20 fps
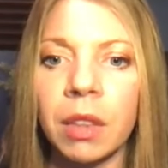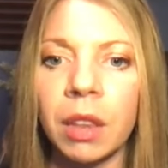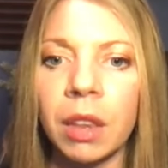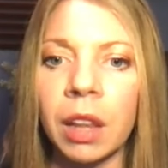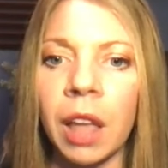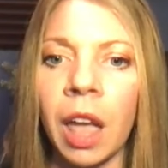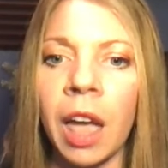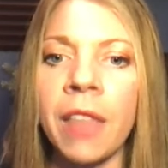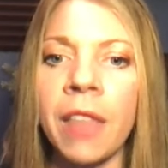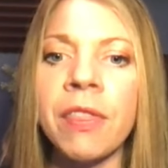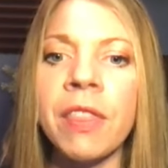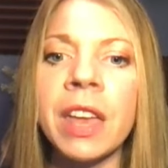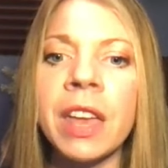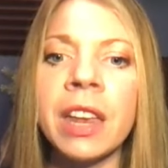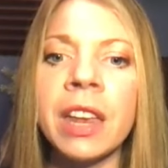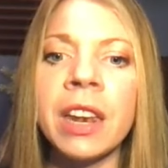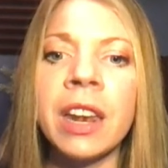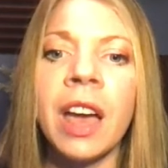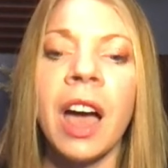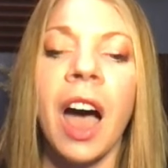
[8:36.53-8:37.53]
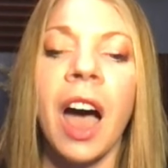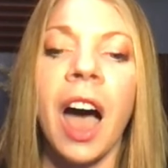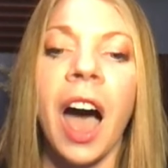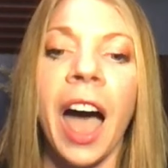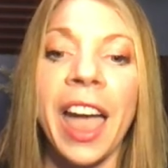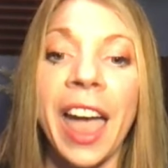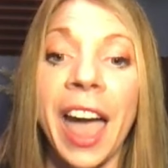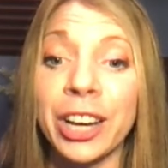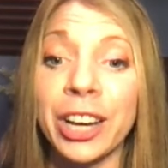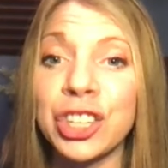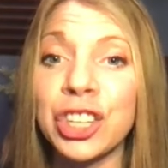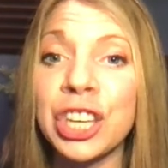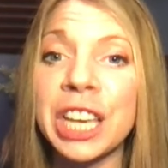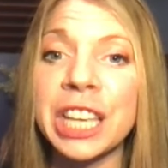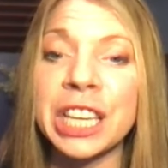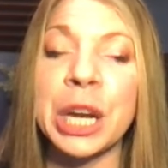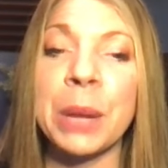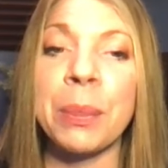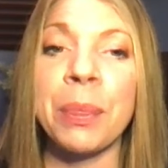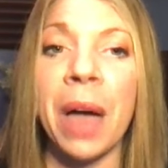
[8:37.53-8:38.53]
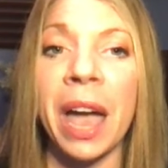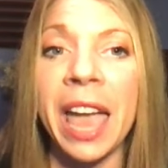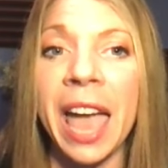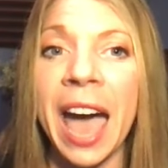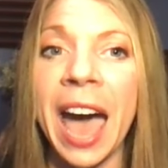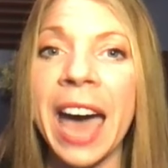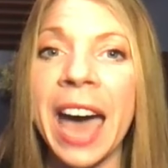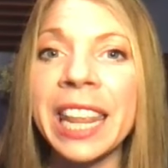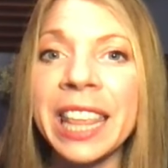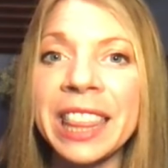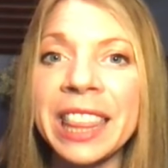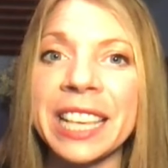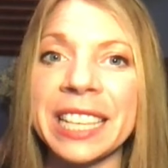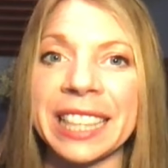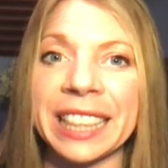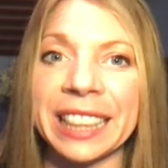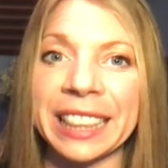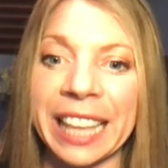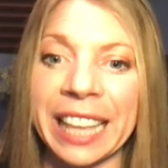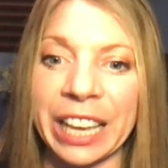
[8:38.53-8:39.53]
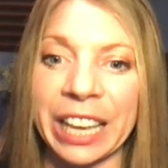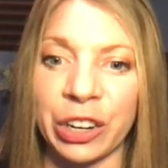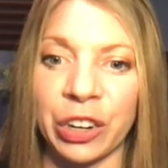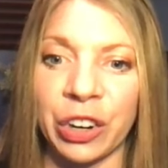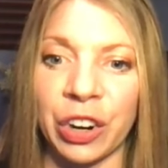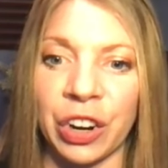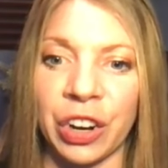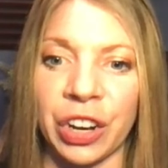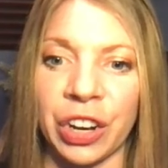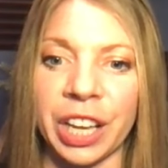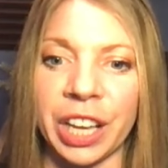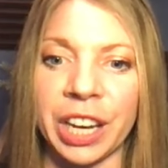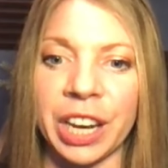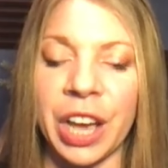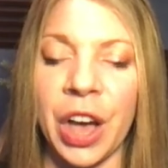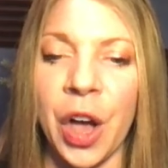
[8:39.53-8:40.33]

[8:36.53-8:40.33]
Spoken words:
And then I added this later on.